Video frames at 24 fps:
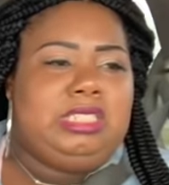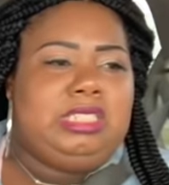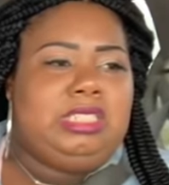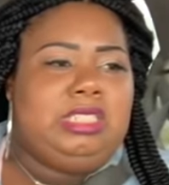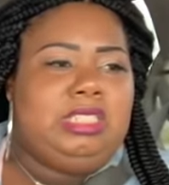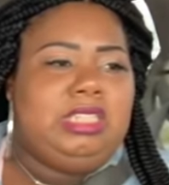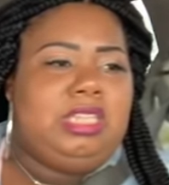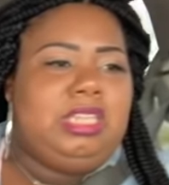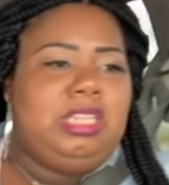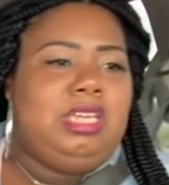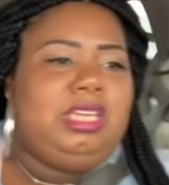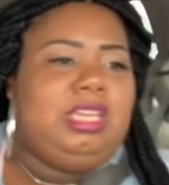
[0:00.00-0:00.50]

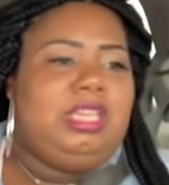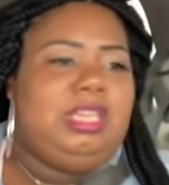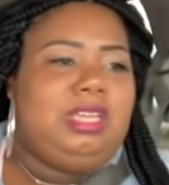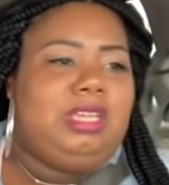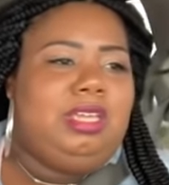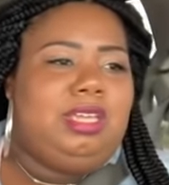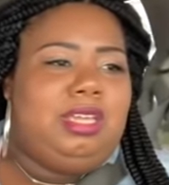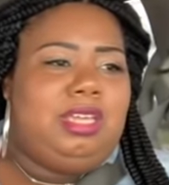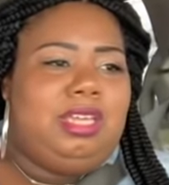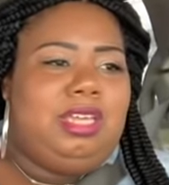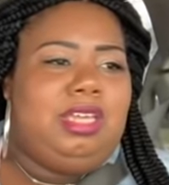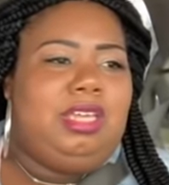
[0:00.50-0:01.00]
Nobody want all
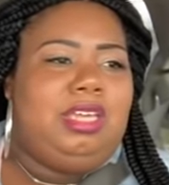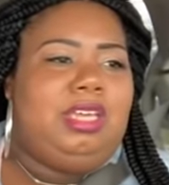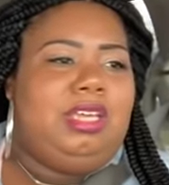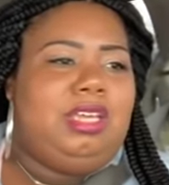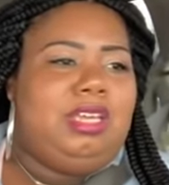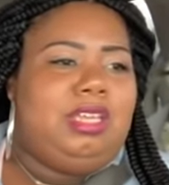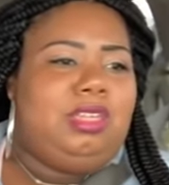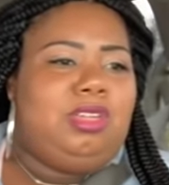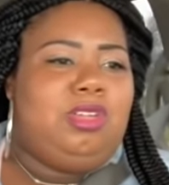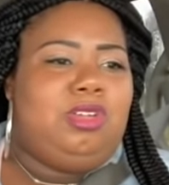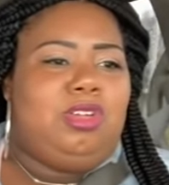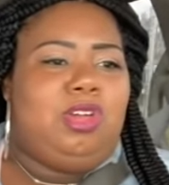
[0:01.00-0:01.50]
that. Yeah,
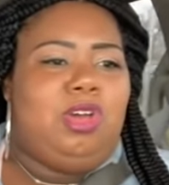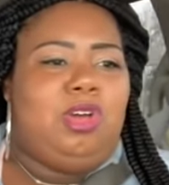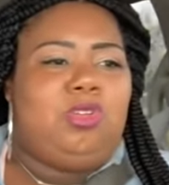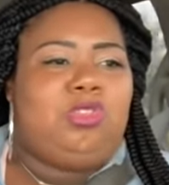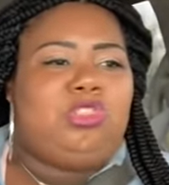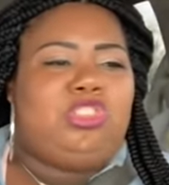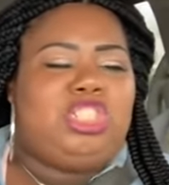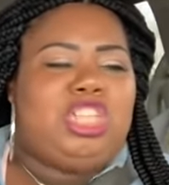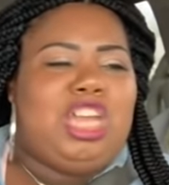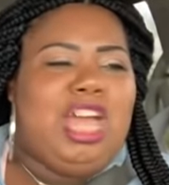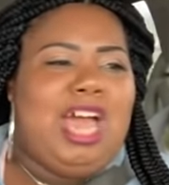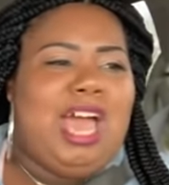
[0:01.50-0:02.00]
every, you know,
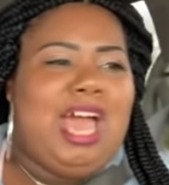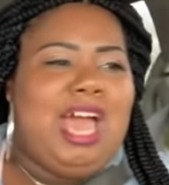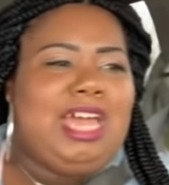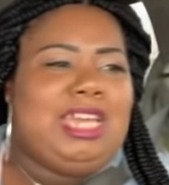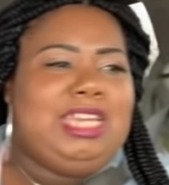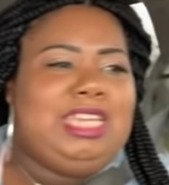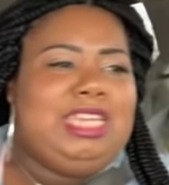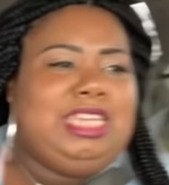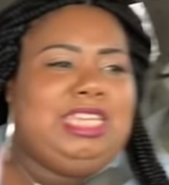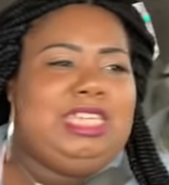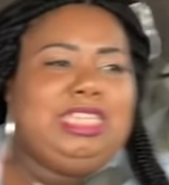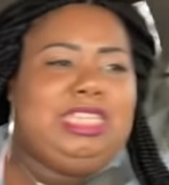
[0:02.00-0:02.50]

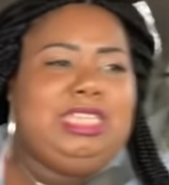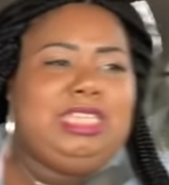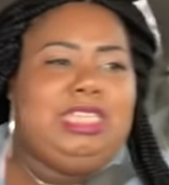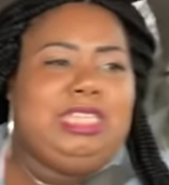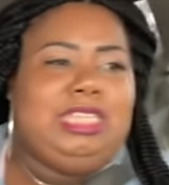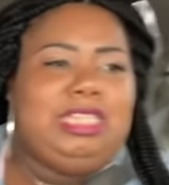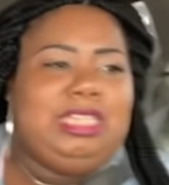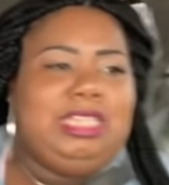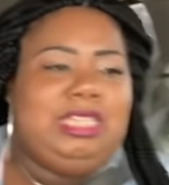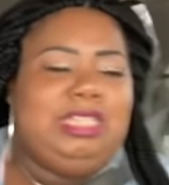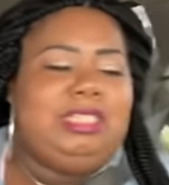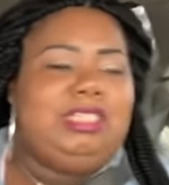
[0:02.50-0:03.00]

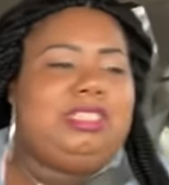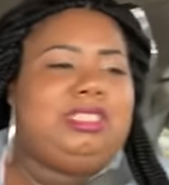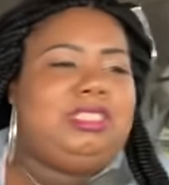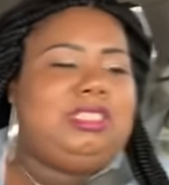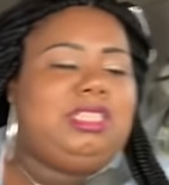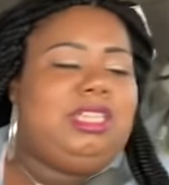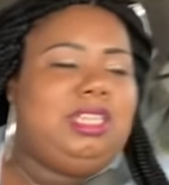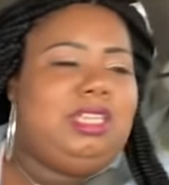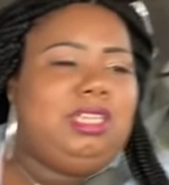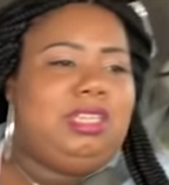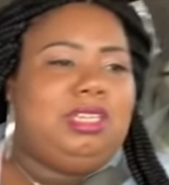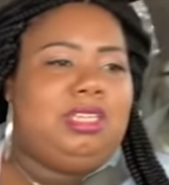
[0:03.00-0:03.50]
Chinese.
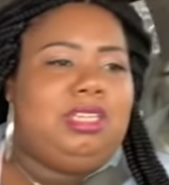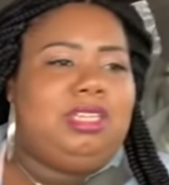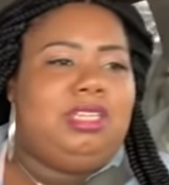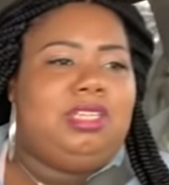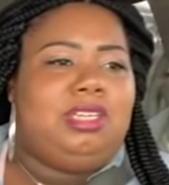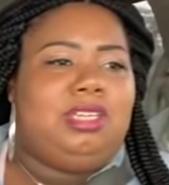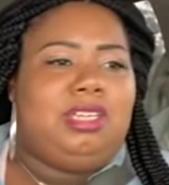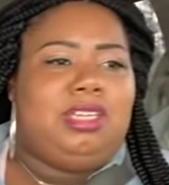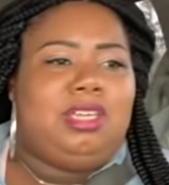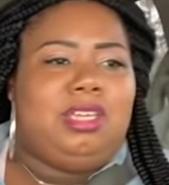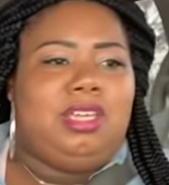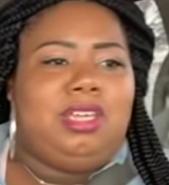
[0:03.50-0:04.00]

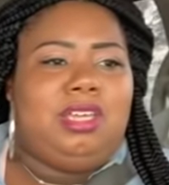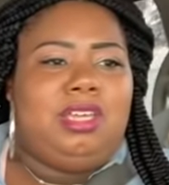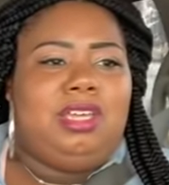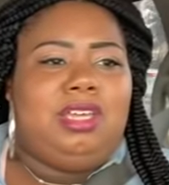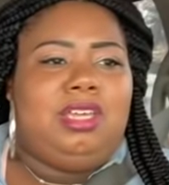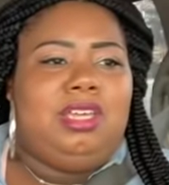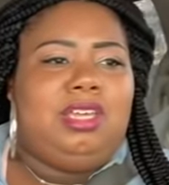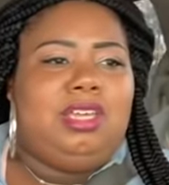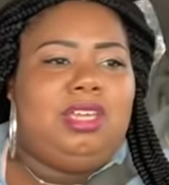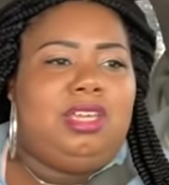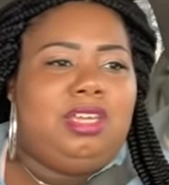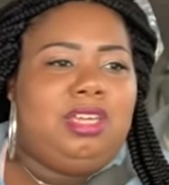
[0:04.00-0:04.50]

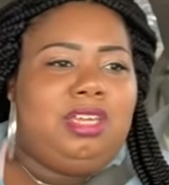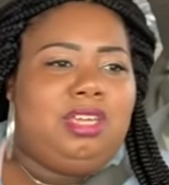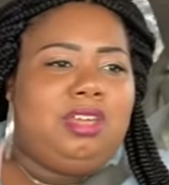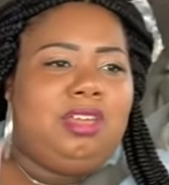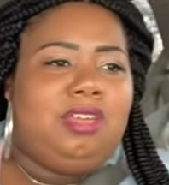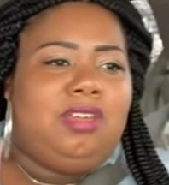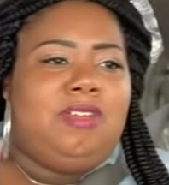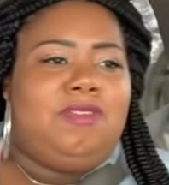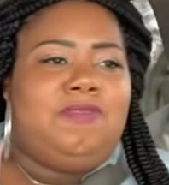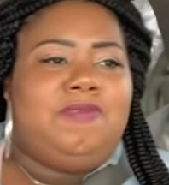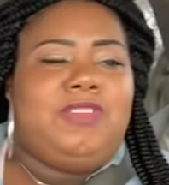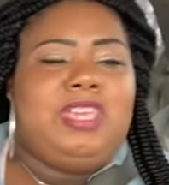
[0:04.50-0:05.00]
So that's
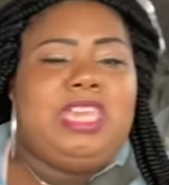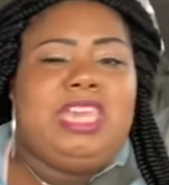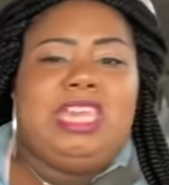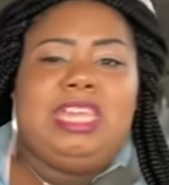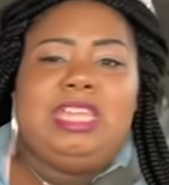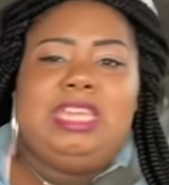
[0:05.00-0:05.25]
right. Vietnamese.